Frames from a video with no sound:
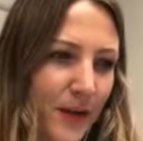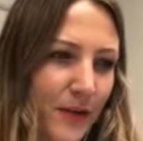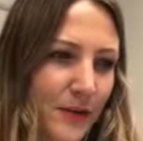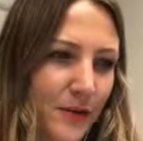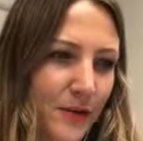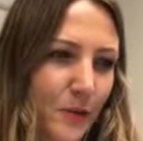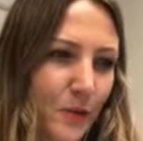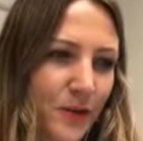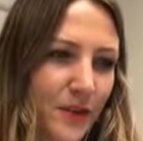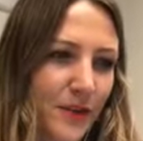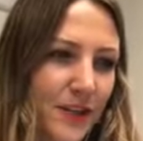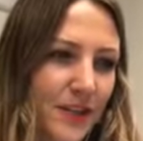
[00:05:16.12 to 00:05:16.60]

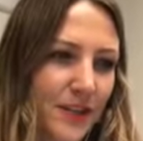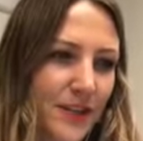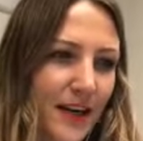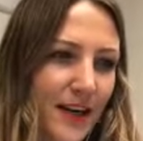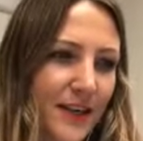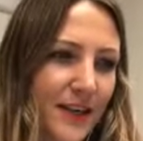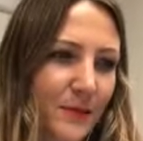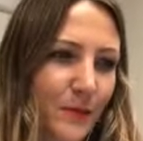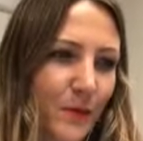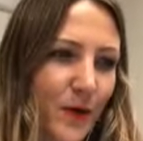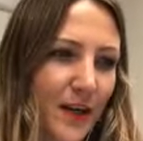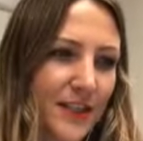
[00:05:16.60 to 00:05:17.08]

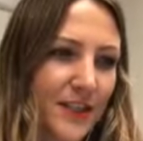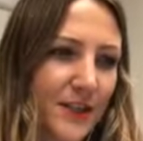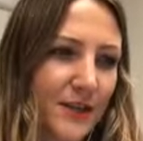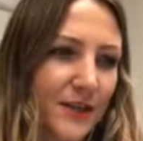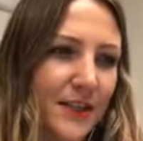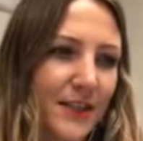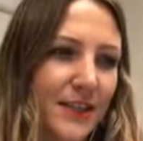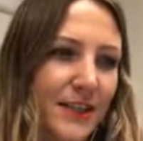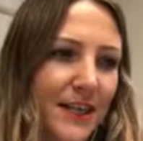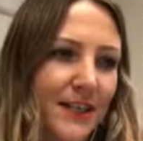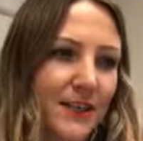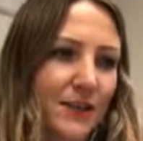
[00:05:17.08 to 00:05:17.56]
why did you
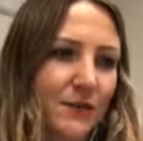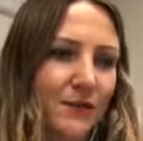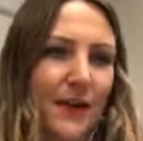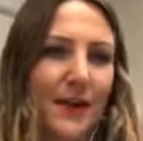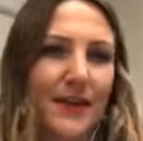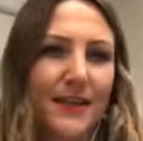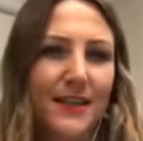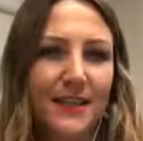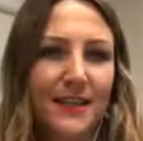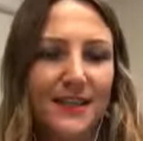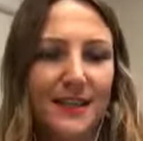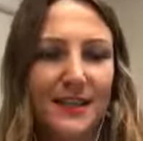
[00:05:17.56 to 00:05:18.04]
decide to
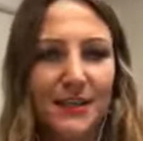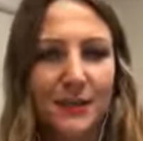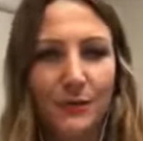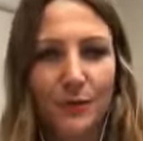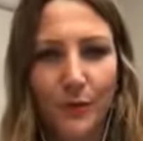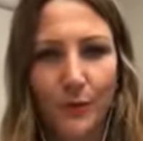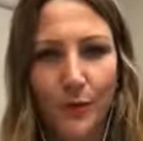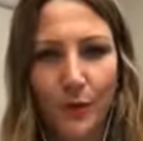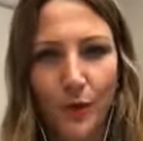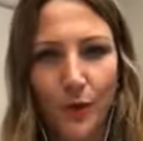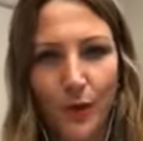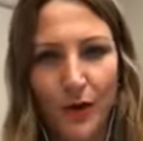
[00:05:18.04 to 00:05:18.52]
write this into
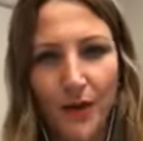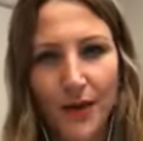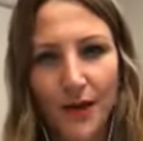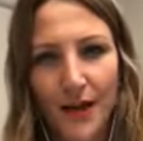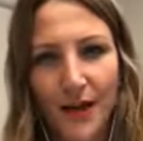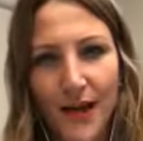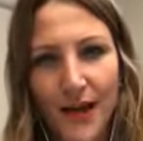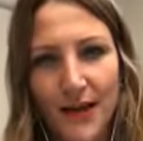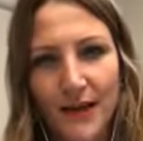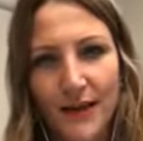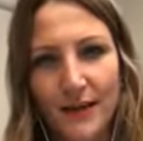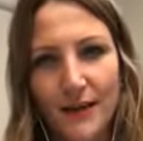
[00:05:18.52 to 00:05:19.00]
a book?
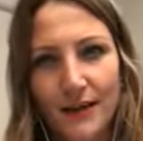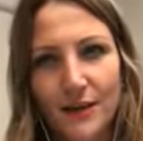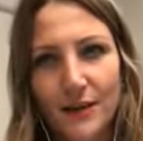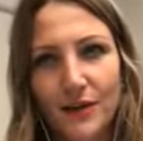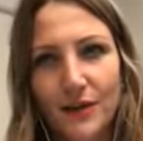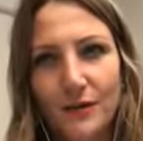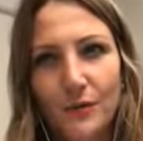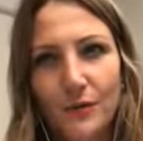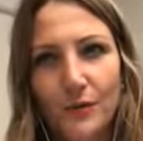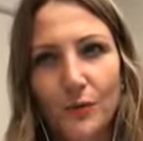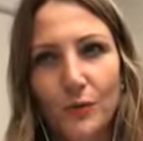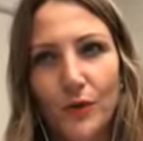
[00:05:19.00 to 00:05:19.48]
And
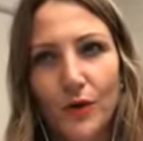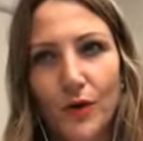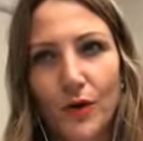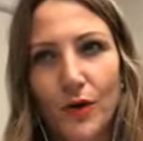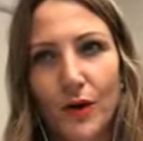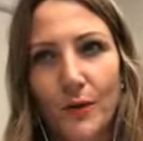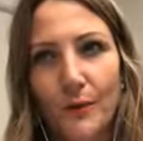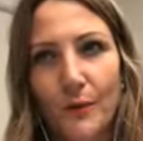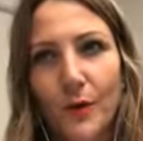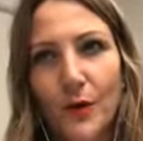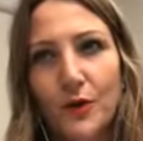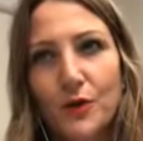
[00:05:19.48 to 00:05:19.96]

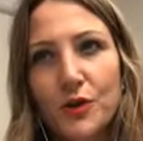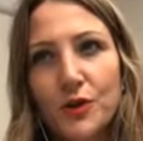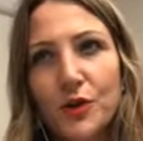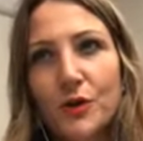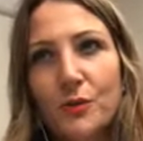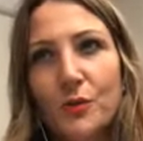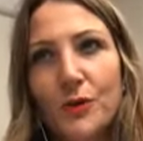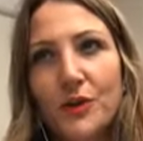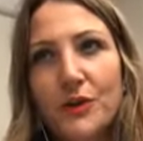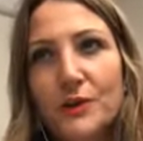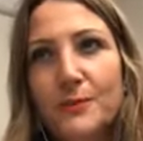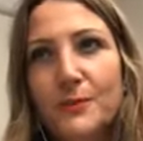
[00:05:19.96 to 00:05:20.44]
who do
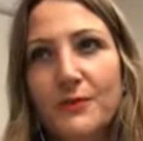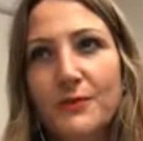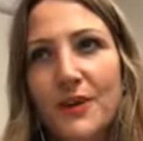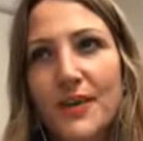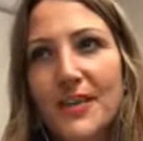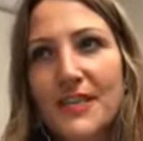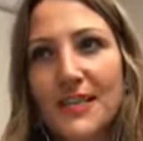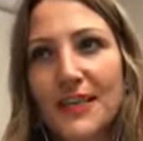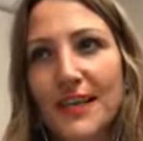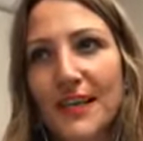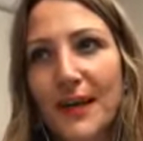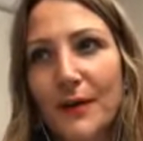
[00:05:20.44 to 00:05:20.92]
you want to be
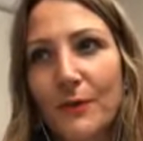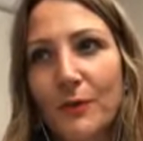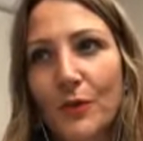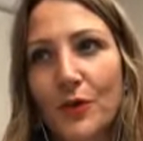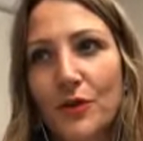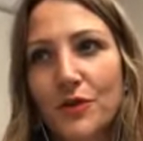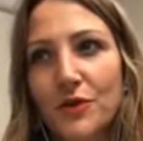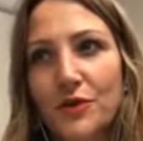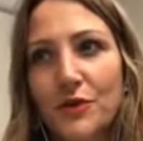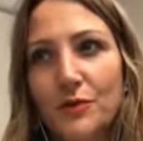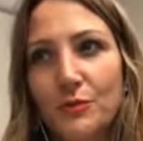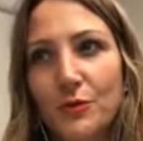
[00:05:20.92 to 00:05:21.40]
reading it? And
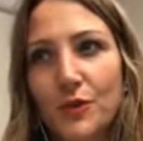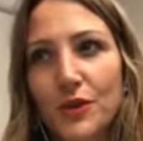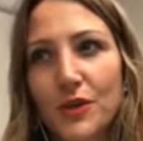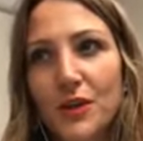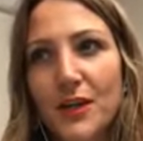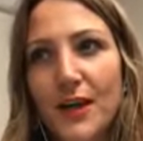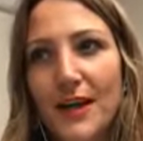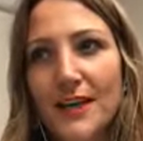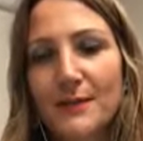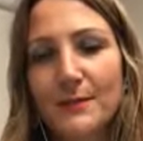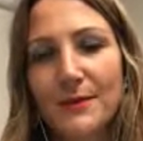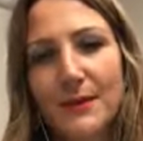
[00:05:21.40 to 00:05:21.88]
what would you
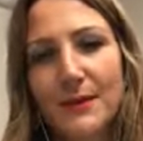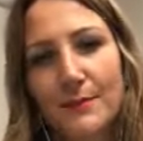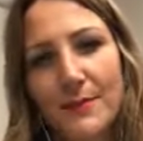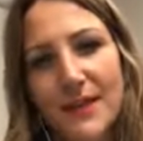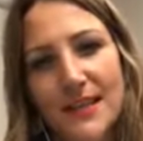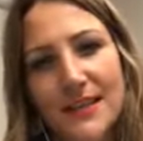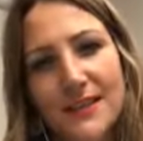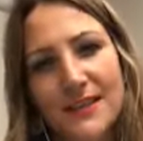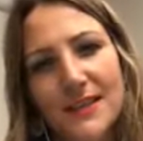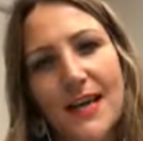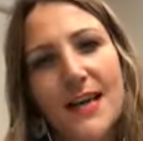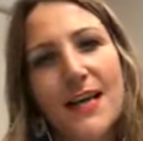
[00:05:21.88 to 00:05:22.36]
like to be the
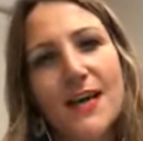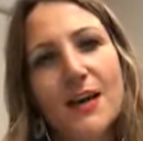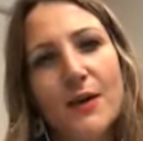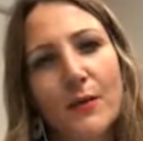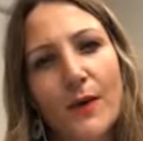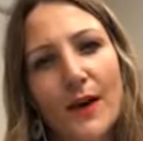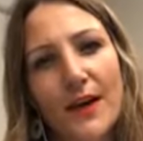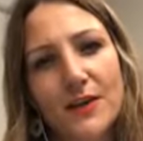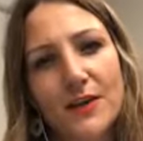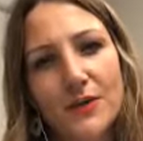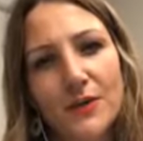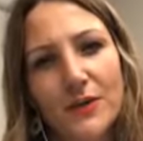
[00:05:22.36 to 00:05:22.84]
biggest
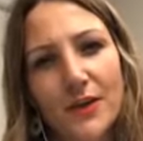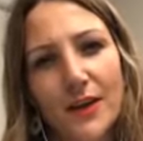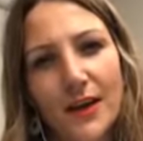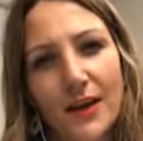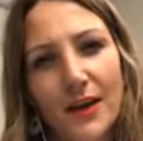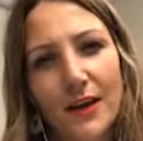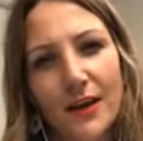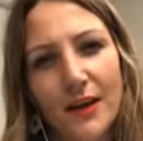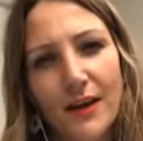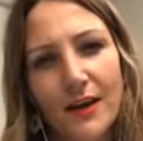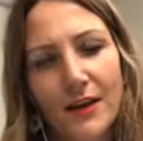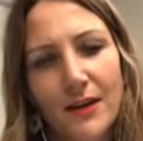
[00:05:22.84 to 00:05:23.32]
takeaway, do you
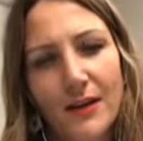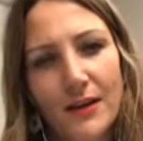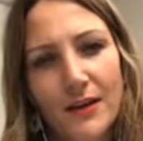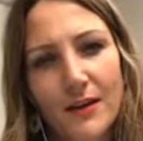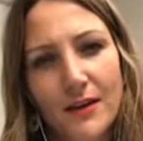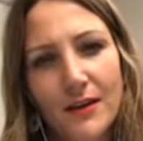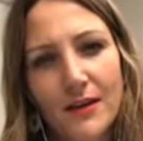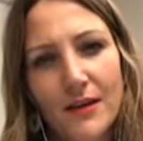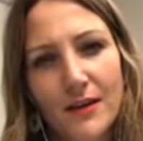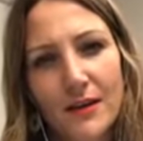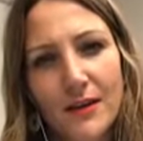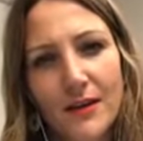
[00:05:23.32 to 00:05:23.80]

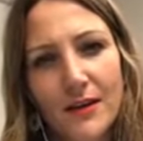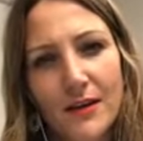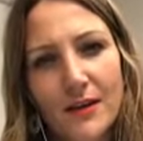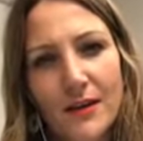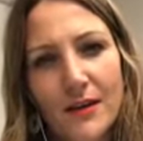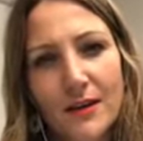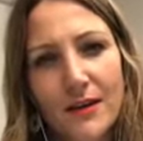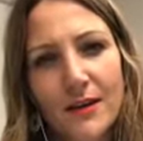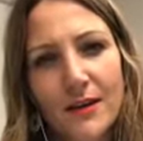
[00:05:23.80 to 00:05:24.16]
think?